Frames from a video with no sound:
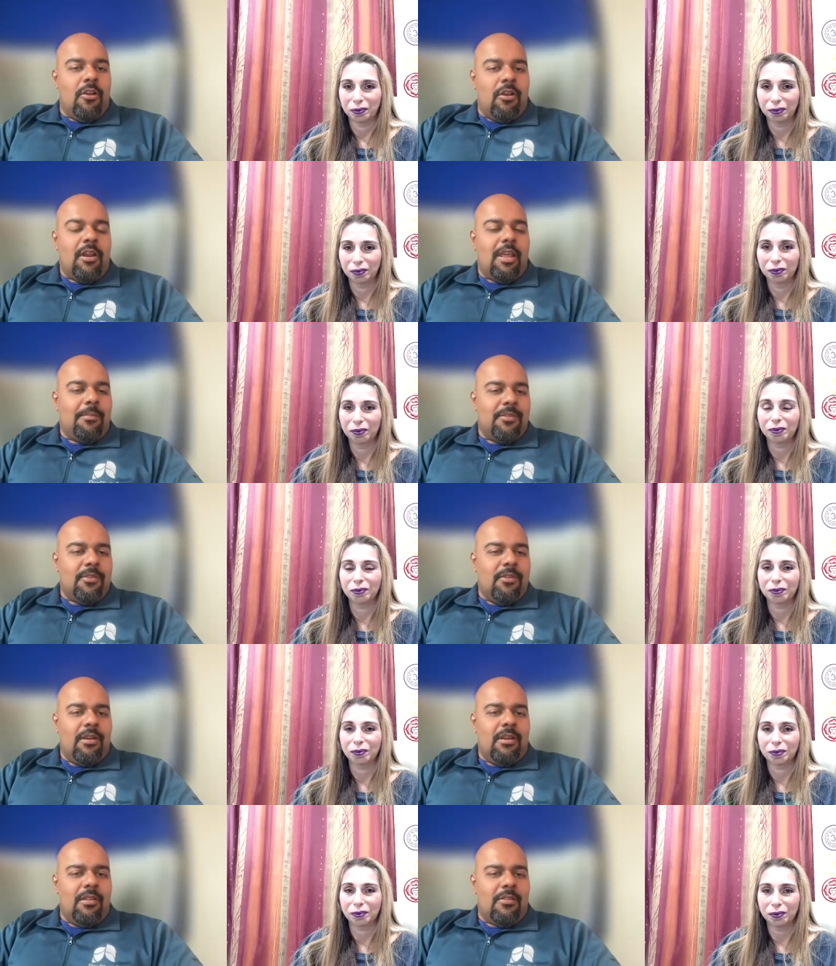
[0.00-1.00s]
Speaker 1: on
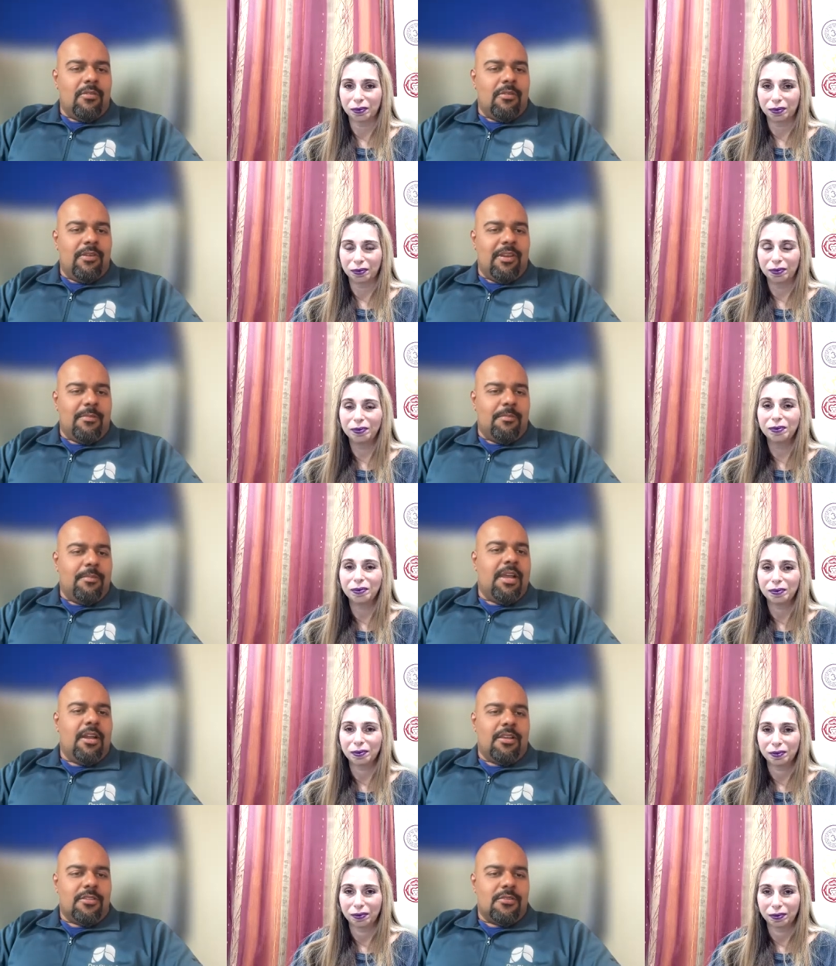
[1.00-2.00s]
Amazon. So the
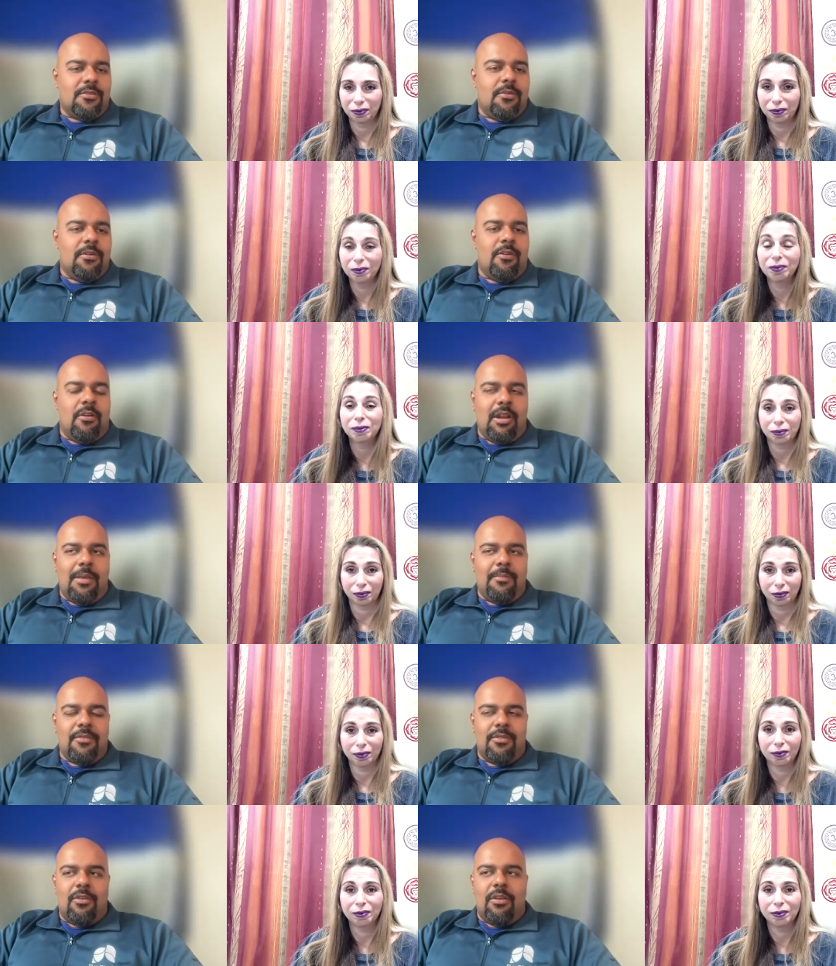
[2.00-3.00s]
Resbiotic store on
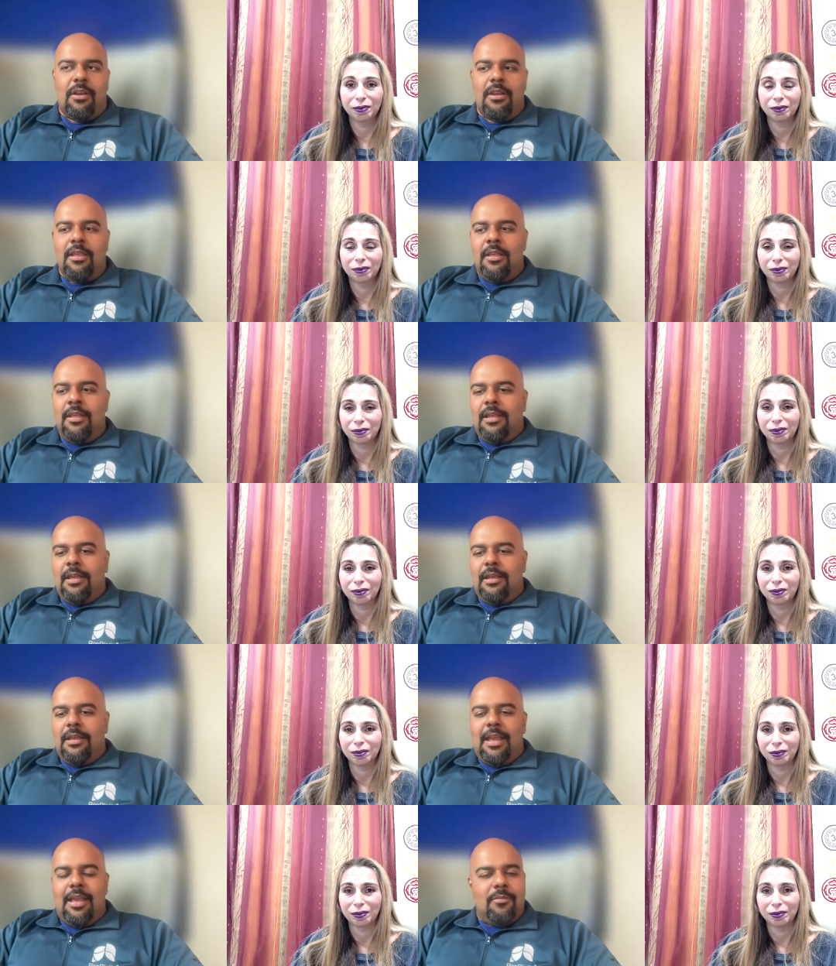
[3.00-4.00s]
Amazon uh,
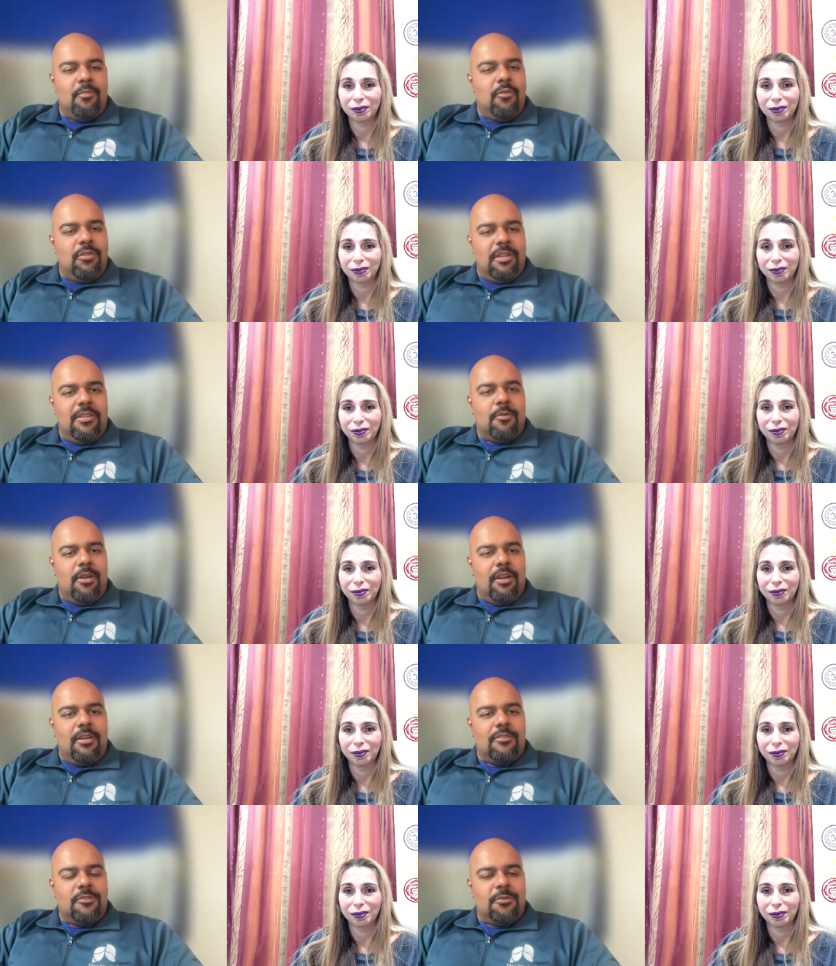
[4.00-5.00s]
has both these
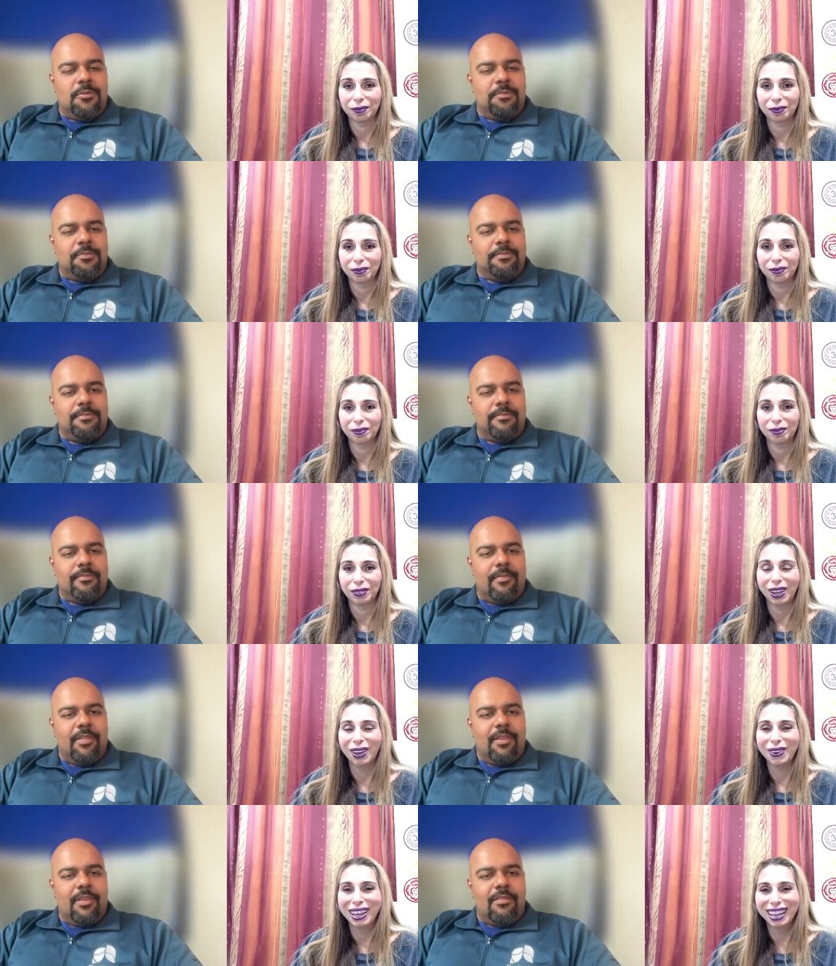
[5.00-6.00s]
products too.
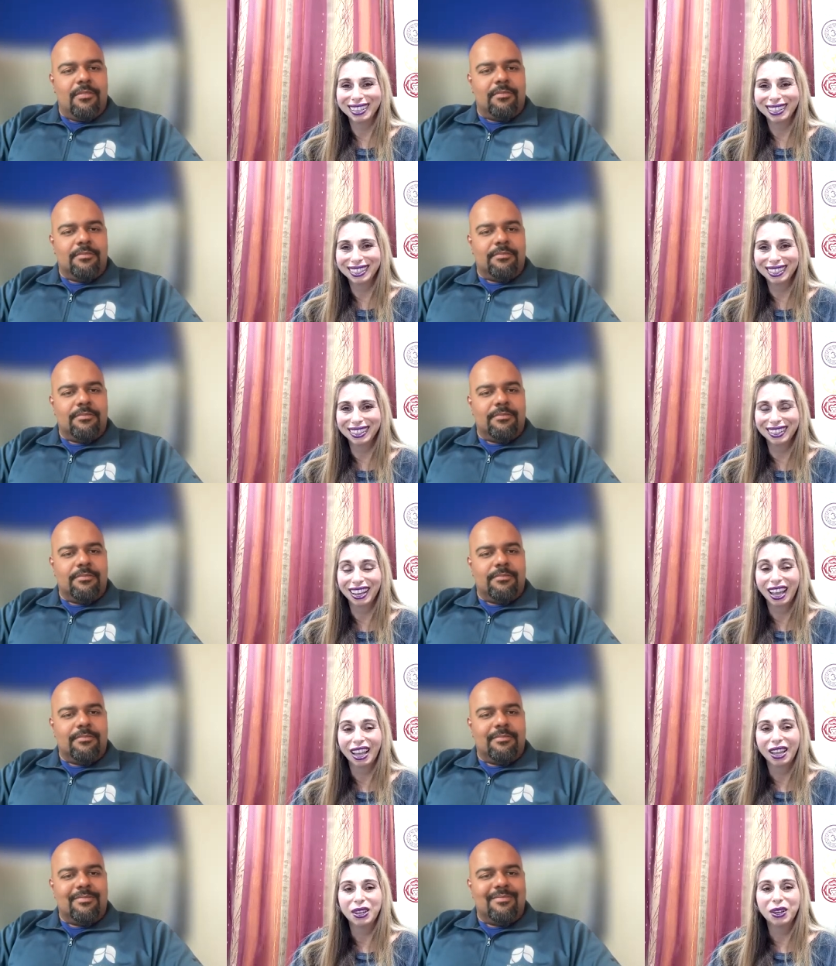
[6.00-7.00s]
Speaker 2: Oh, excellent.
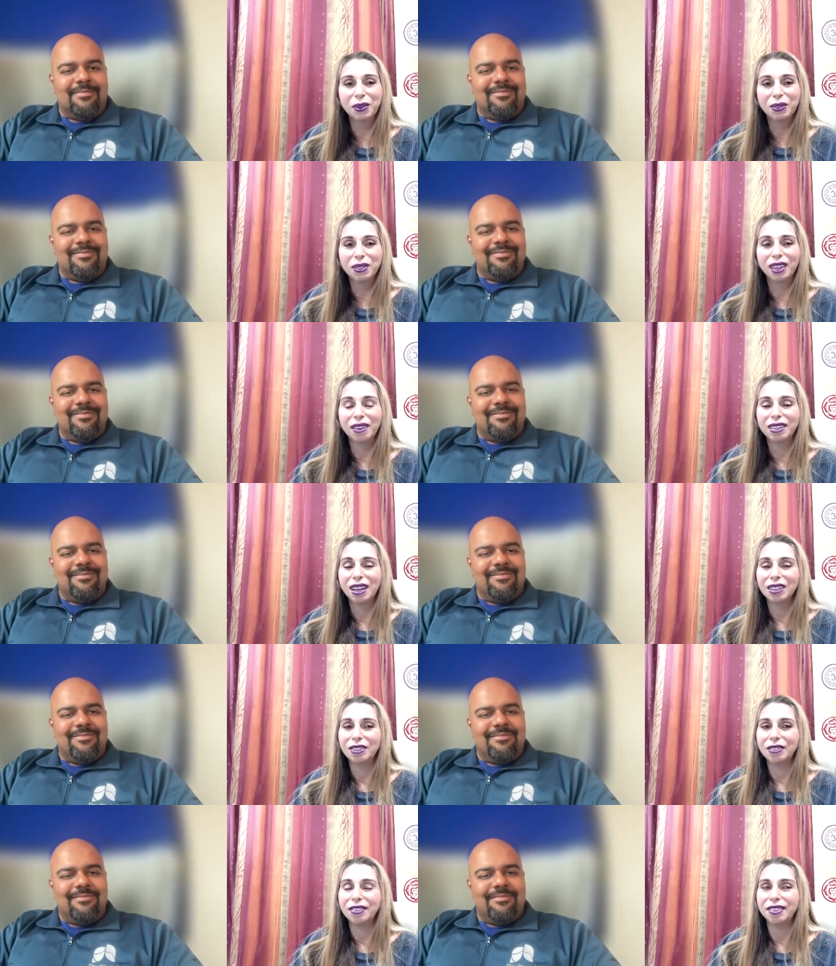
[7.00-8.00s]
You know,
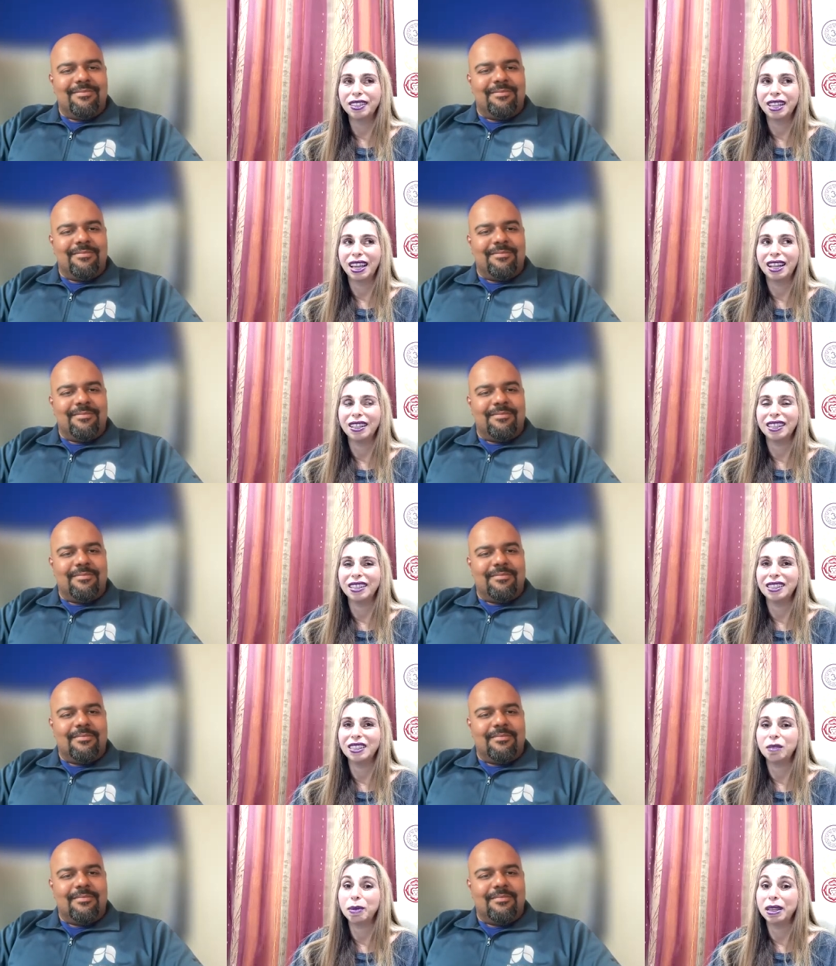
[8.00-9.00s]
Dr. Vivek Lal, this
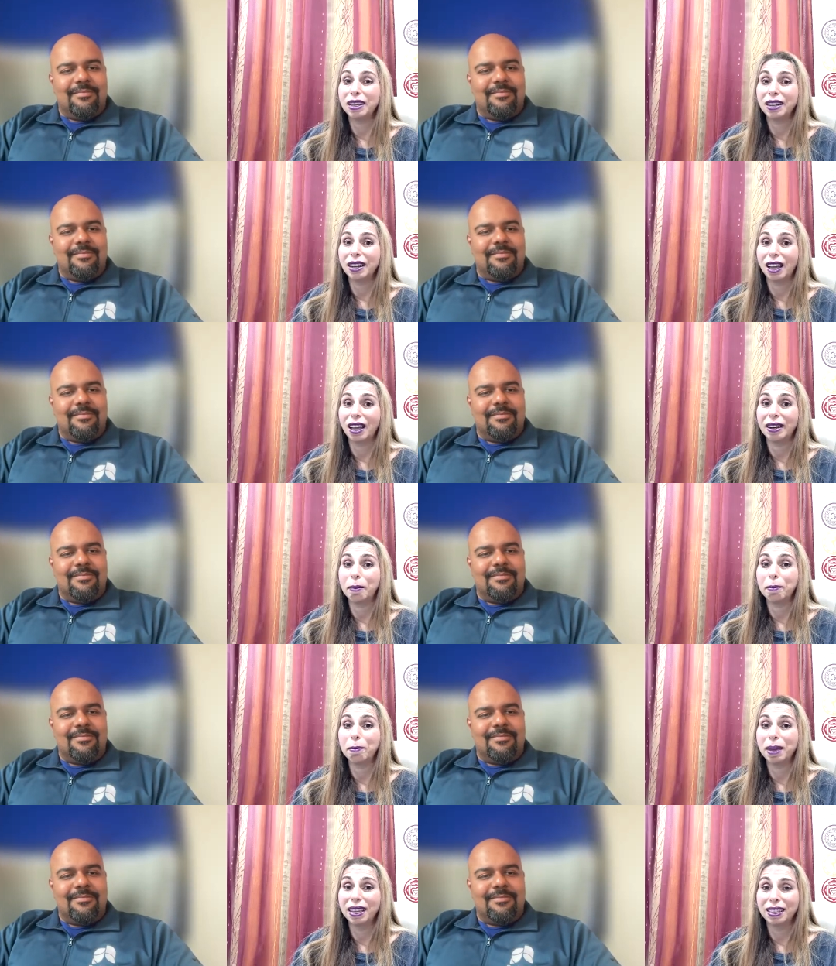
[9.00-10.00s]
has been an
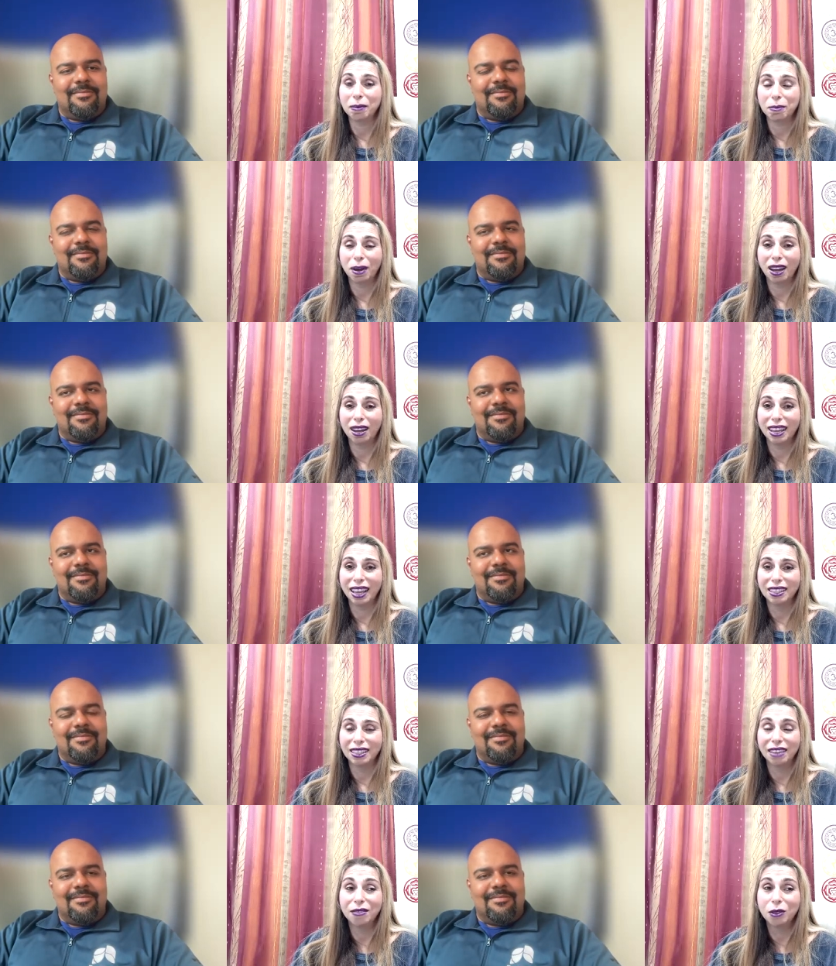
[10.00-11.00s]
amazing
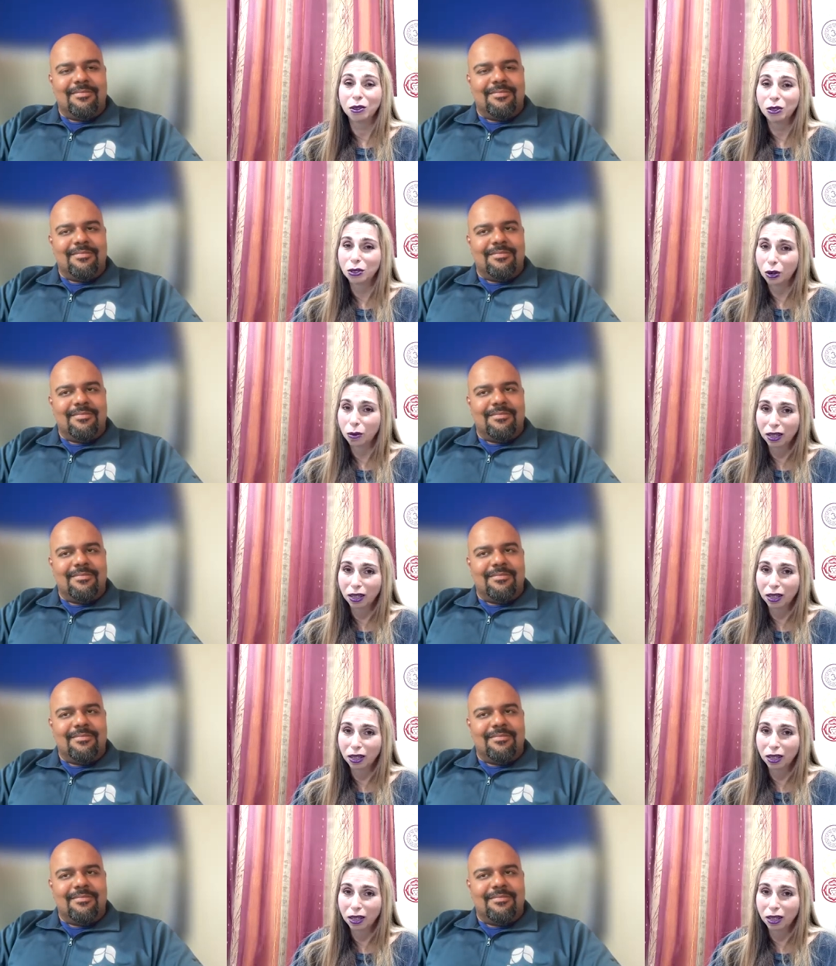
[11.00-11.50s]
podcast. I've learned so